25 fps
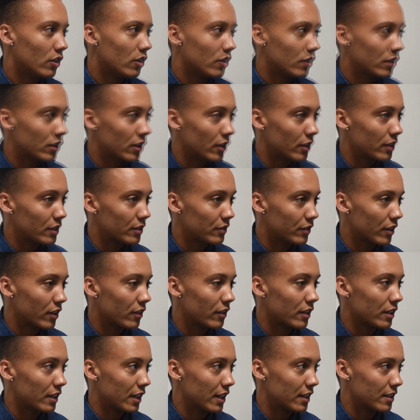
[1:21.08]
So it's
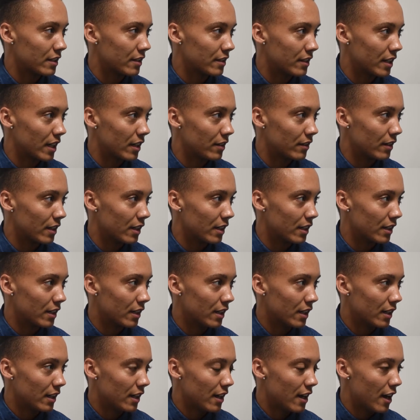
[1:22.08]
very necessary.
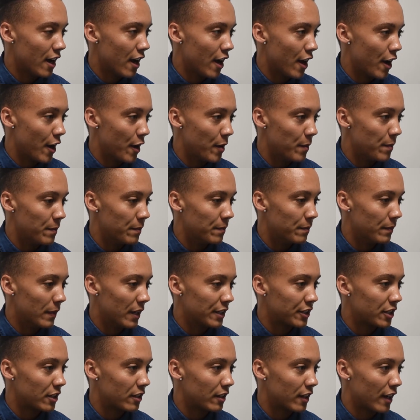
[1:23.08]

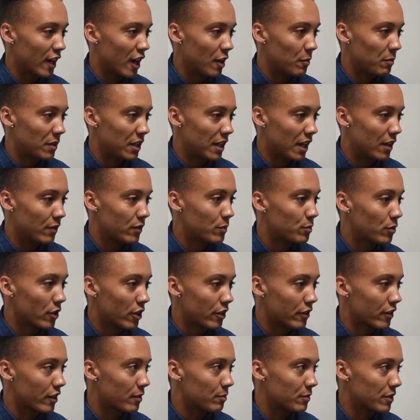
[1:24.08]
I don't know how many other
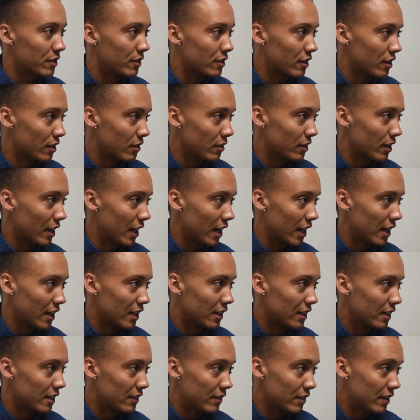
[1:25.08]
programs in the
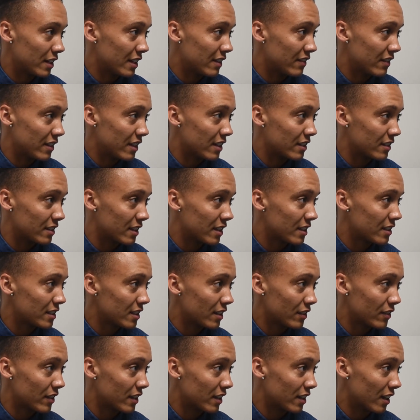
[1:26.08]
UK, if it even
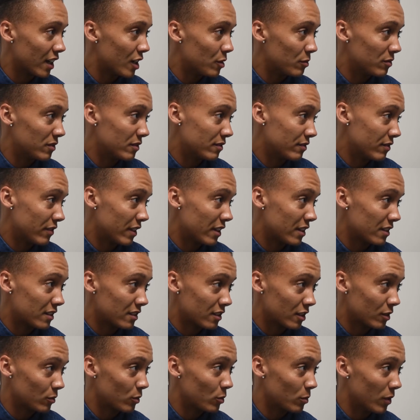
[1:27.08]
exists. I think
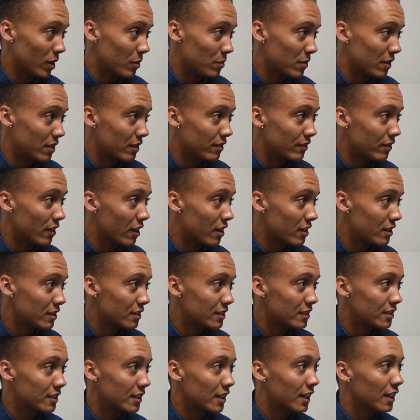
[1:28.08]
Stonewall might be the
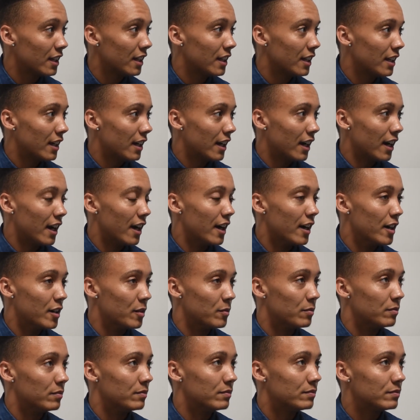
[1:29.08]
first.
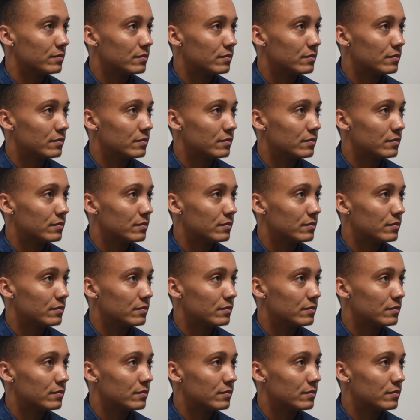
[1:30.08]
I